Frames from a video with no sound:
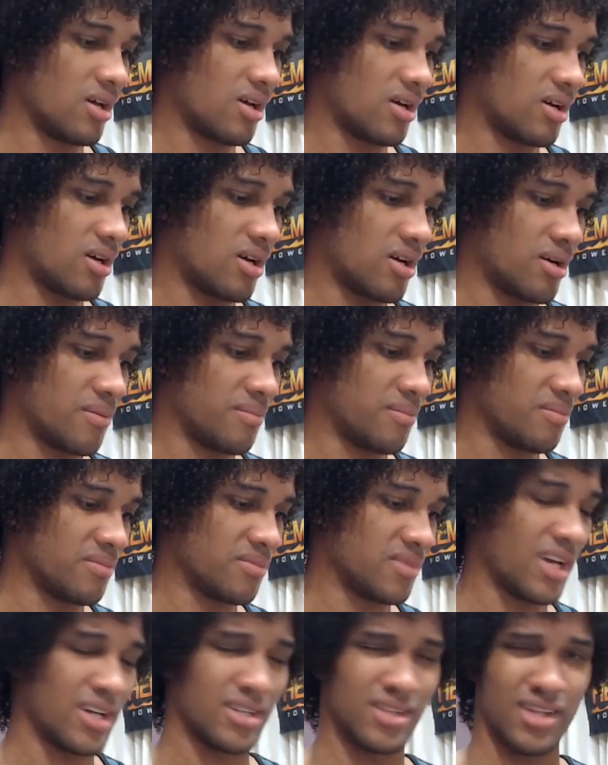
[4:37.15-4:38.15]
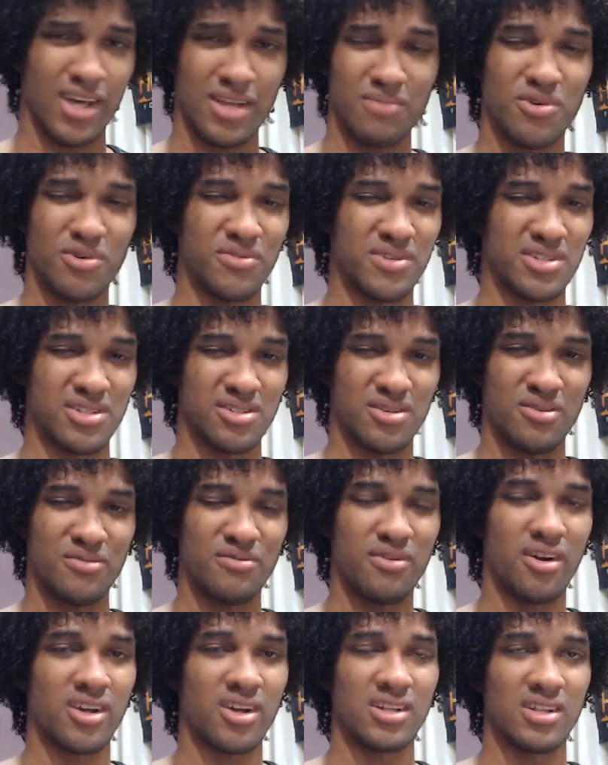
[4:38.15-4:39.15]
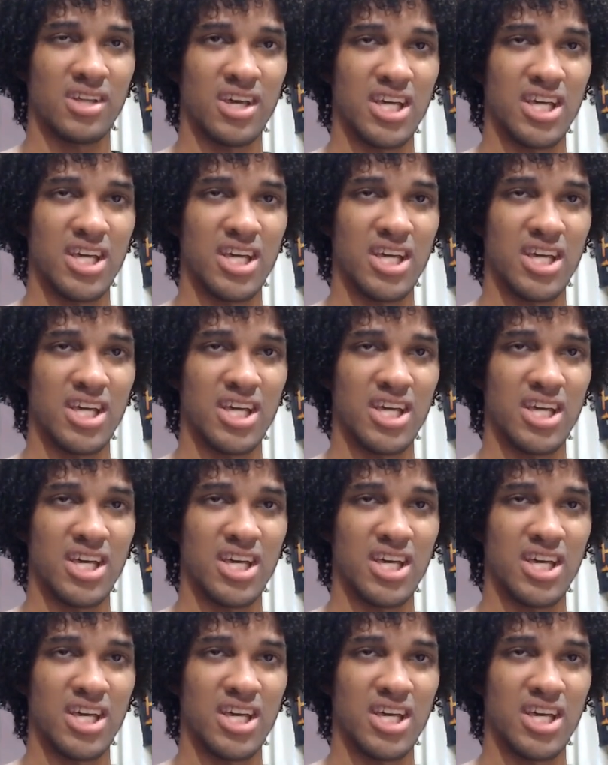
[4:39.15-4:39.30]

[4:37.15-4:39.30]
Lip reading: That move is so fucking